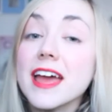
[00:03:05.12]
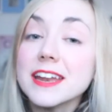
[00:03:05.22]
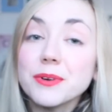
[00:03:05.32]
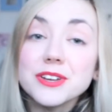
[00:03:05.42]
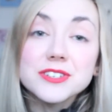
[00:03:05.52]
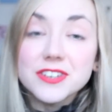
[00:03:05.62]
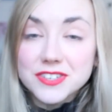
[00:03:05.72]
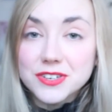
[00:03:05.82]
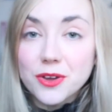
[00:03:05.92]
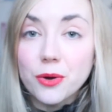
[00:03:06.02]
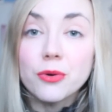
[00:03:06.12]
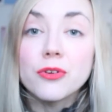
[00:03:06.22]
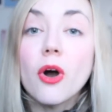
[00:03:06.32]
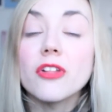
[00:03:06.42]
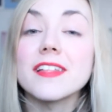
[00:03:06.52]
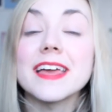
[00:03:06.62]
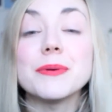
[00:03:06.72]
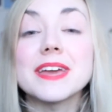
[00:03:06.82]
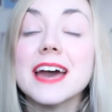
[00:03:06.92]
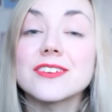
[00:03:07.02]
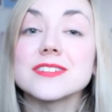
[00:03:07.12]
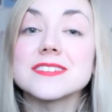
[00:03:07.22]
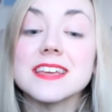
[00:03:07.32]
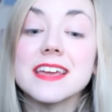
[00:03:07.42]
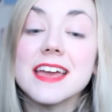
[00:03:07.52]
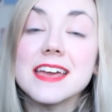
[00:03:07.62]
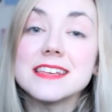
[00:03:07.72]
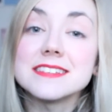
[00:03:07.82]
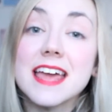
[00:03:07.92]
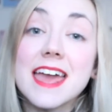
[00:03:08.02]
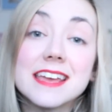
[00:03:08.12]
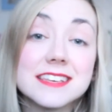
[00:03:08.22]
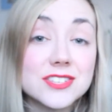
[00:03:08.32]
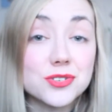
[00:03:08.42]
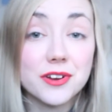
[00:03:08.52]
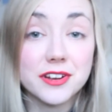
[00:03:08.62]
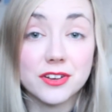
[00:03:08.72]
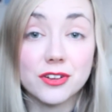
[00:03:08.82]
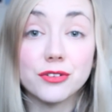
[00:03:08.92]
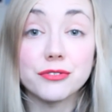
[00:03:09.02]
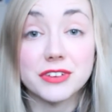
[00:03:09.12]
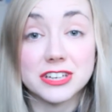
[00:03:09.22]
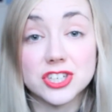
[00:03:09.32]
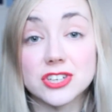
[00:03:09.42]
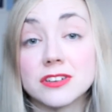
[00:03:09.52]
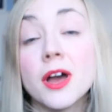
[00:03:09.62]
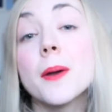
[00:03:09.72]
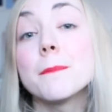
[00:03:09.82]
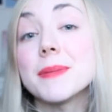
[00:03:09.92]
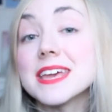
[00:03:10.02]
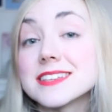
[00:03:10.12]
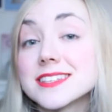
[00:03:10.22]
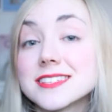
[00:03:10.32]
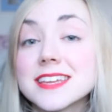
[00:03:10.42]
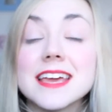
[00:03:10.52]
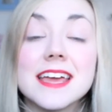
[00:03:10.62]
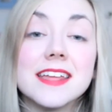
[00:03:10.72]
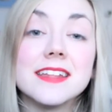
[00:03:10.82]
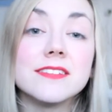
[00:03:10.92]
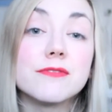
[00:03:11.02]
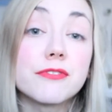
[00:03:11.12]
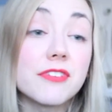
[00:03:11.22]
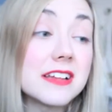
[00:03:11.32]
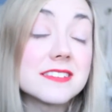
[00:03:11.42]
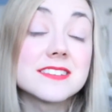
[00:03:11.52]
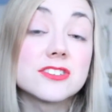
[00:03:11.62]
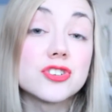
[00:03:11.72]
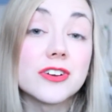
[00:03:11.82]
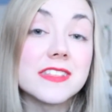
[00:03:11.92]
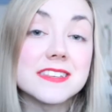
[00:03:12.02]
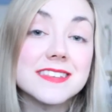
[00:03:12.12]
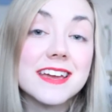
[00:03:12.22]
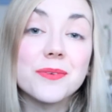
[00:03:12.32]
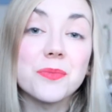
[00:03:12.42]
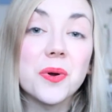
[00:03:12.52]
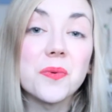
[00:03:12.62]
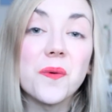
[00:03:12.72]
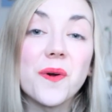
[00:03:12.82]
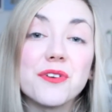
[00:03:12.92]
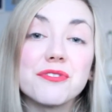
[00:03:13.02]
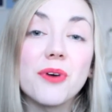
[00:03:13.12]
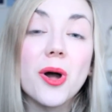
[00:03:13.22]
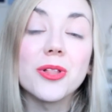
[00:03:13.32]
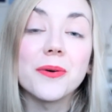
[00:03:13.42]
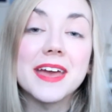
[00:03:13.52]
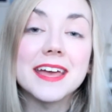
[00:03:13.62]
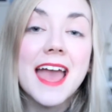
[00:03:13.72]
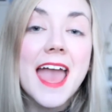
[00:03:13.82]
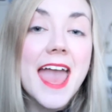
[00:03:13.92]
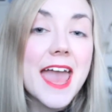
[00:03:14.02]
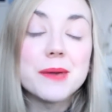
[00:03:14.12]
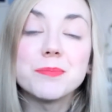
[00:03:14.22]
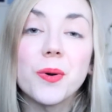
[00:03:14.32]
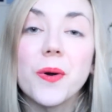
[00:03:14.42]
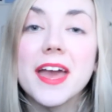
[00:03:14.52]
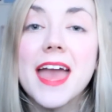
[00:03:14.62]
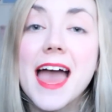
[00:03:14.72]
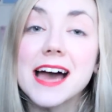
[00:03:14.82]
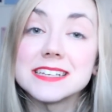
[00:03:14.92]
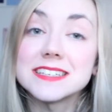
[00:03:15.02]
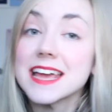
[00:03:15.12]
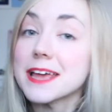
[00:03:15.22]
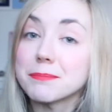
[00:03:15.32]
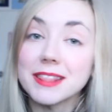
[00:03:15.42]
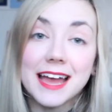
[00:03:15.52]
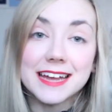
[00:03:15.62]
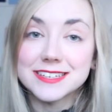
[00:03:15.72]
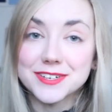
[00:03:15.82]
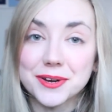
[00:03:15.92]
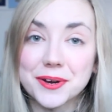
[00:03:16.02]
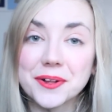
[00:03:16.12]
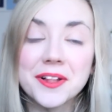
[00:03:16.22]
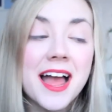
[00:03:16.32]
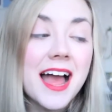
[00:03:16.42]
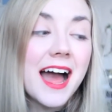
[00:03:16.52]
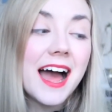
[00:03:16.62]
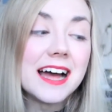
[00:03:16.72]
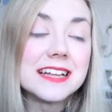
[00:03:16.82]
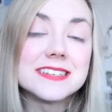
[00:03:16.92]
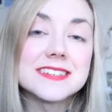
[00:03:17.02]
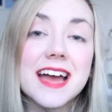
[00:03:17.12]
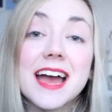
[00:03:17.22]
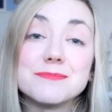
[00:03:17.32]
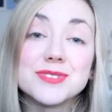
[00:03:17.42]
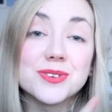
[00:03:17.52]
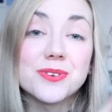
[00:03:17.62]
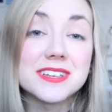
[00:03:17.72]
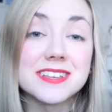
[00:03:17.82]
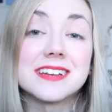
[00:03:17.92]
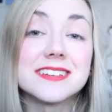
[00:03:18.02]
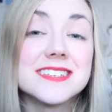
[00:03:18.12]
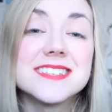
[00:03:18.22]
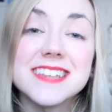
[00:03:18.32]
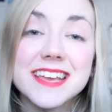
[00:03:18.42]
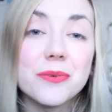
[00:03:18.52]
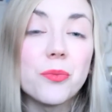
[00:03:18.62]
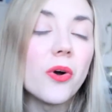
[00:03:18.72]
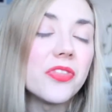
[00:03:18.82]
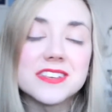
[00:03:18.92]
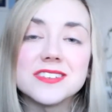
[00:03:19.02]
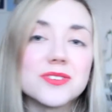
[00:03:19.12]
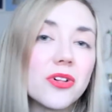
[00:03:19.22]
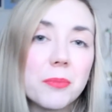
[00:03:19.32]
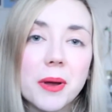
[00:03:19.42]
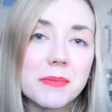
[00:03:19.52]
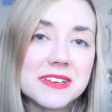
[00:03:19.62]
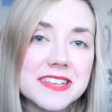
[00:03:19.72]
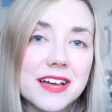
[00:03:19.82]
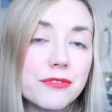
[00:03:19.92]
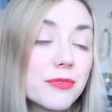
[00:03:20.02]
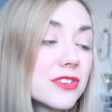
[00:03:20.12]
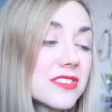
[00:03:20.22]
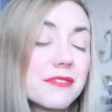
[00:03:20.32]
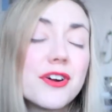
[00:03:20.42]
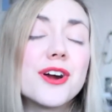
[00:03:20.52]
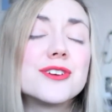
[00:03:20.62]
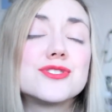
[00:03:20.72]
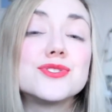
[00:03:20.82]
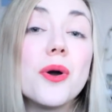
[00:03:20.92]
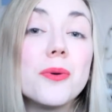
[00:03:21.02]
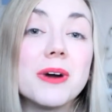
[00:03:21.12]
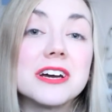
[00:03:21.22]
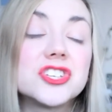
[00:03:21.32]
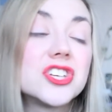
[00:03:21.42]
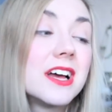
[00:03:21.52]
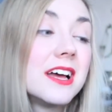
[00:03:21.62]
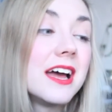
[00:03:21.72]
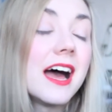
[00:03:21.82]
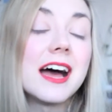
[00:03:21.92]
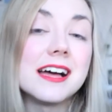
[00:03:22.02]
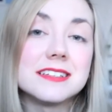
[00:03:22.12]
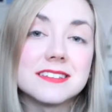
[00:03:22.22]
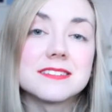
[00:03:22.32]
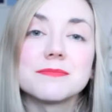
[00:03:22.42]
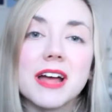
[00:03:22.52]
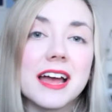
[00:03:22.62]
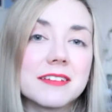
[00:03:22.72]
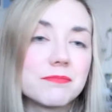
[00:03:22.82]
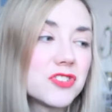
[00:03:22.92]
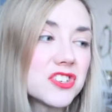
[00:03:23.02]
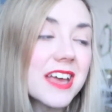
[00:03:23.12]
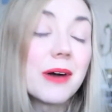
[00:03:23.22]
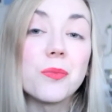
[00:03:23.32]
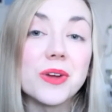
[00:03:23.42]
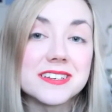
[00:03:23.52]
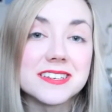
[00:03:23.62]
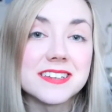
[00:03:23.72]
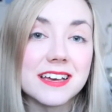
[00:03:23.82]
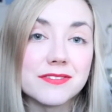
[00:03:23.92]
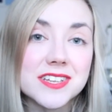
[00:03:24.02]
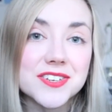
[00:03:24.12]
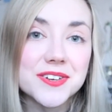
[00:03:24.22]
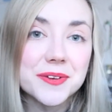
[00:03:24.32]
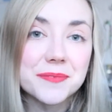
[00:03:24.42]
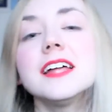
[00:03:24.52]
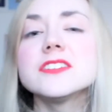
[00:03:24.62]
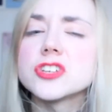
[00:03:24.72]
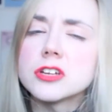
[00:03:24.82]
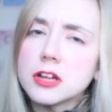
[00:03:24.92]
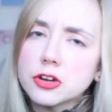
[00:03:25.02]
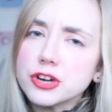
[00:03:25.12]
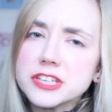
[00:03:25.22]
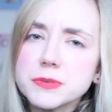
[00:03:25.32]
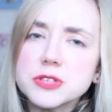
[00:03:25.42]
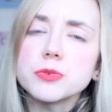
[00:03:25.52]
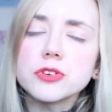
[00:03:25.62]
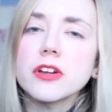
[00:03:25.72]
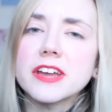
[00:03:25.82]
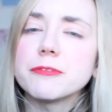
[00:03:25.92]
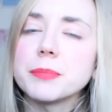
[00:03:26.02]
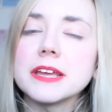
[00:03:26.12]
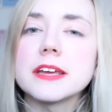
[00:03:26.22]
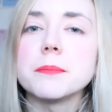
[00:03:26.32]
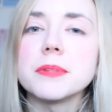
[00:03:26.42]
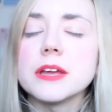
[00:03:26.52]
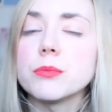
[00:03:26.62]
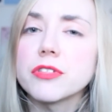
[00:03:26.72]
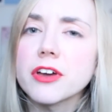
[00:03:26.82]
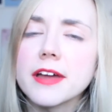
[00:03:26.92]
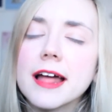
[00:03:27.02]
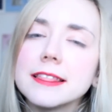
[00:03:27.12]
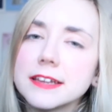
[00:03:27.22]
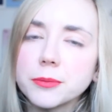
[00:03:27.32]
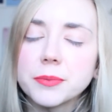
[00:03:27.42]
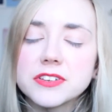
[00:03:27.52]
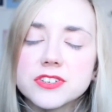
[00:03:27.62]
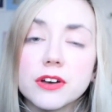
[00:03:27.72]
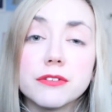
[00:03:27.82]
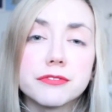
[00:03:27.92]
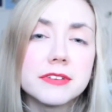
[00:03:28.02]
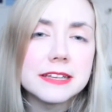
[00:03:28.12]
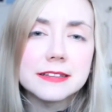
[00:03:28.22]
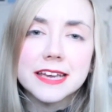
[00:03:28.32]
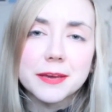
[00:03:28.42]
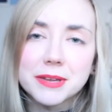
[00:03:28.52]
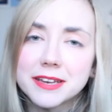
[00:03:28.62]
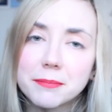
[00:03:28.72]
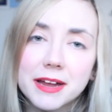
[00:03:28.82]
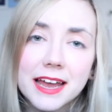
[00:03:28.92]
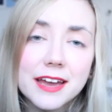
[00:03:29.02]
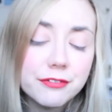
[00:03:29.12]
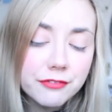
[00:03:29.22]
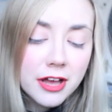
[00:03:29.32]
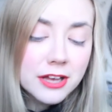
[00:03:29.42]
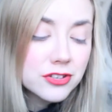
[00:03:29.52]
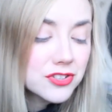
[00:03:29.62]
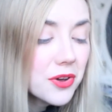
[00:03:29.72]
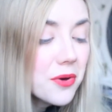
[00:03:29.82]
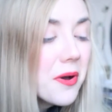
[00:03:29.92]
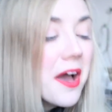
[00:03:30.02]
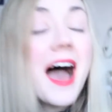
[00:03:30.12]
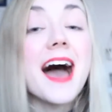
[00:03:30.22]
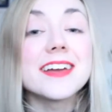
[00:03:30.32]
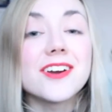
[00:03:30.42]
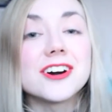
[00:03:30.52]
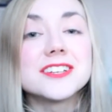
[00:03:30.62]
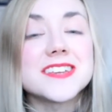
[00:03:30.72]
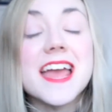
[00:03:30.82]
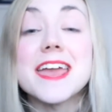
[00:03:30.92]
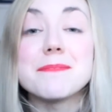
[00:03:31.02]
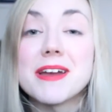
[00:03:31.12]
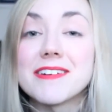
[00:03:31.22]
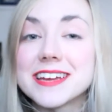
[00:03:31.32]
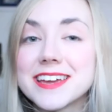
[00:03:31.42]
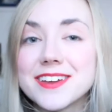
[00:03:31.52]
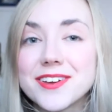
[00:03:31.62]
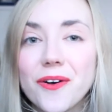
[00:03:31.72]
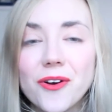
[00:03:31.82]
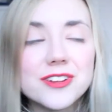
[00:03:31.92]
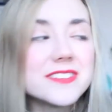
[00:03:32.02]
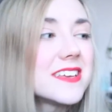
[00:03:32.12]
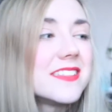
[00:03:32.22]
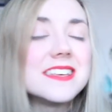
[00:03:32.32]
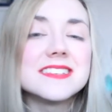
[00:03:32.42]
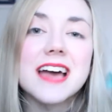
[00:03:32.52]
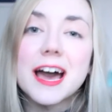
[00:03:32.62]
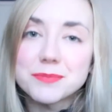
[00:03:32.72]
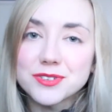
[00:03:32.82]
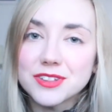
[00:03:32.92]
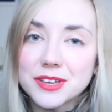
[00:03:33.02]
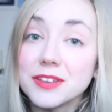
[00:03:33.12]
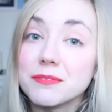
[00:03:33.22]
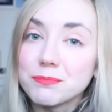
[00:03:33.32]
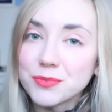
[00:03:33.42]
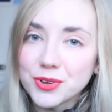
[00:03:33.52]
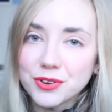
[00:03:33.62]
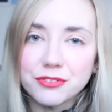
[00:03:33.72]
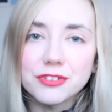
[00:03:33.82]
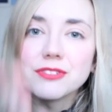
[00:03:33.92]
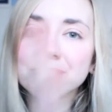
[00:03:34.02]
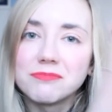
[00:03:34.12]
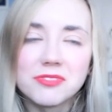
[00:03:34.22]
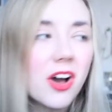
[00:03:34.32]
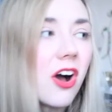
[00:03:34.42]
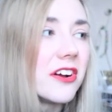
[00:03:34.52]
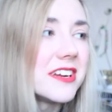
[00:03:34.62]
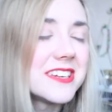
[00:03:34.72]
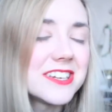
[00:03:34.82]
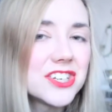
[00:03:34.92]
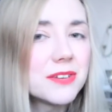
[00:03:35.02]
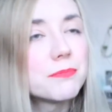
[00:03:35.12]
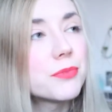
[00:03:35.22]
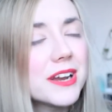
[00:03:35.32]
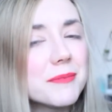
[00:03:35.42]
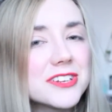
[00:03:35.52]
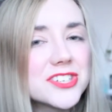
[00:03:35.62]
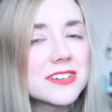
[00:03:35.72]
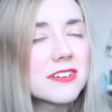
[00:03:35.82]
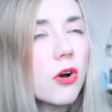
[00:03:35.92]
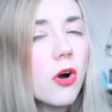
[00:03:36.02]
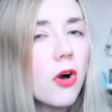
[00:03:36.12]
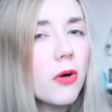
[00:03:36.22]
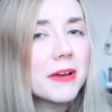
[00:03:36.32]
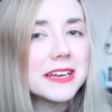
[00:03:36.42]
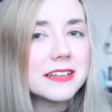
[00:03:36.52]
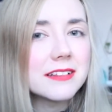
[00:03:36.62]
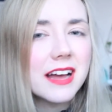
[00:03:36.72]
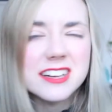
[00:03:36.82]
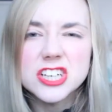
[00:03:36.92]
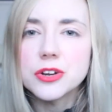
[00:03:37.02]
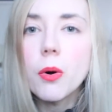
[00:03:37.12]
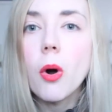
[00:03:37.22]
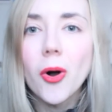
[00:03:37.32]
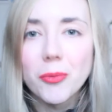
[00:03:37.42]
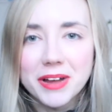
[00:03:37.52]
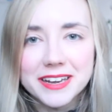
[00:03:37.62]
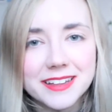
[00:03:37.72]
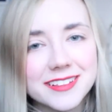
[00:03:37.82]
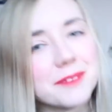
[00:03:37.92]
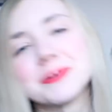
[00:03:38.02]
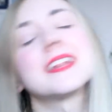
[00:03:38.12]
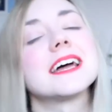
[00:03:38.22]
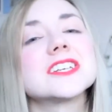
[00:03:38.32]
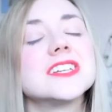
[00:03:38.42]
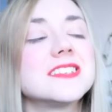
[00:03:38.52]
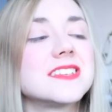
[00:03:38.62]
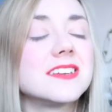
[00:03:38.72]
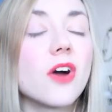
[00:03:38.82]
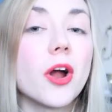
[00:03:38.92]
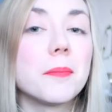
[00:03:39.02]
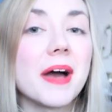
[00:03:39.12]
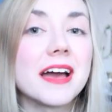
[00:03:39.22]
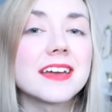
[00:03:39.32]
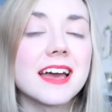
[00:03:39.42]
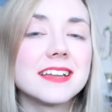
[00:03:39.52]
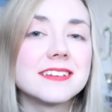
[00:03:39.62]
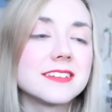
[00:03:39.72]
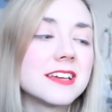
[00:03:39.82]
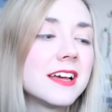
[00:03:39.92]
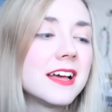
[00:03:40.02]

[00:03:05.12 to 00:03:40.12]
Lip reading: For anyone who doesn't know, All the Light We Cannot See is a historical fiction based in France during the Second World War following a boy and a blind girl. And I'm so excited to see what this is all about myself because I've heard so much and I just can't wait to delve into And Christmas would not have been complete without a little bit of Neil Gaiman in my life. So I got American Gods in this absolutely beautiful hard edition. Pretty much all my Neil Gaiman collection is in hardback, and